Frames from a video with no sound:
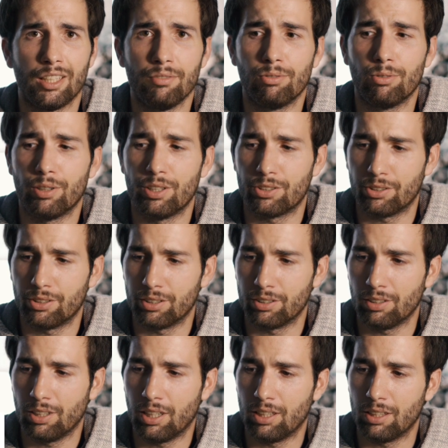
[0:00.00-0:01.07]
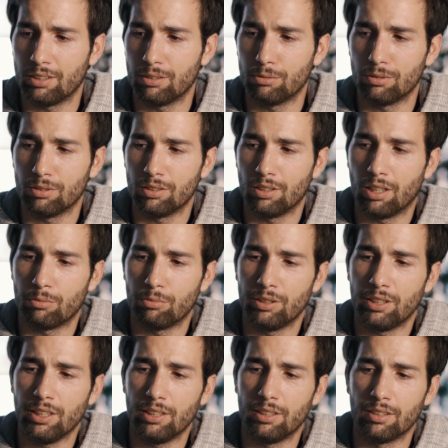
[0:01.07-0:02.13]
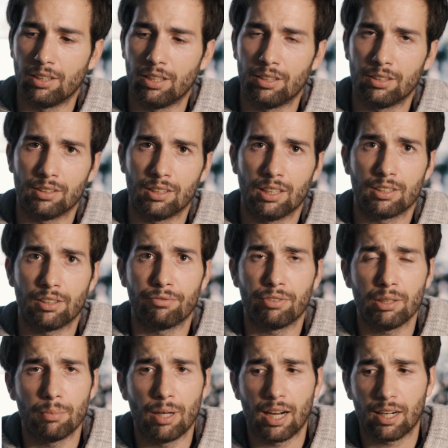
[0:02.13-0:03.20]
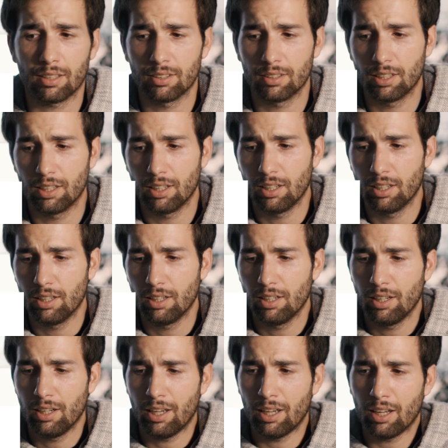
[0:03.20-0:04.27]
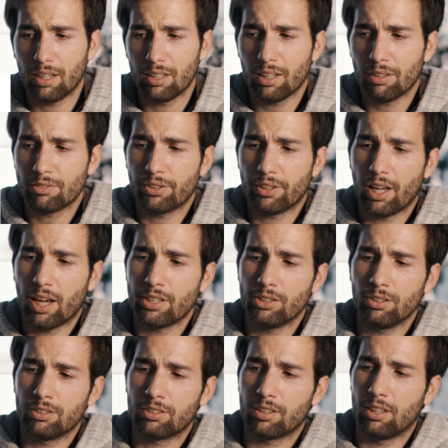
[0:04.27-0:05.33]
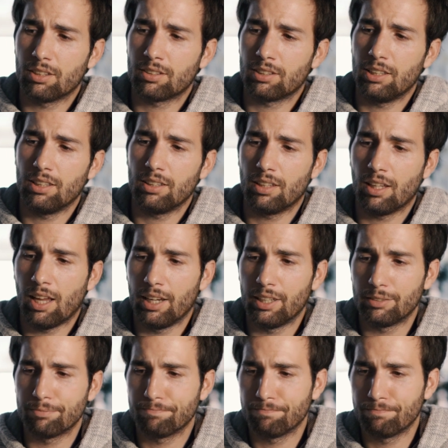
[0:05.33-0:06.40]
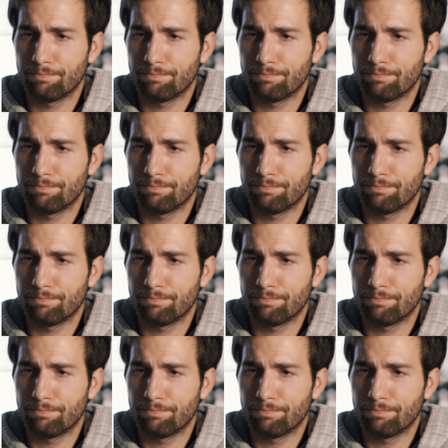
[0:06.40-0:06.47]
influencer like we did and get some feedback. And after that, you'll start seeing like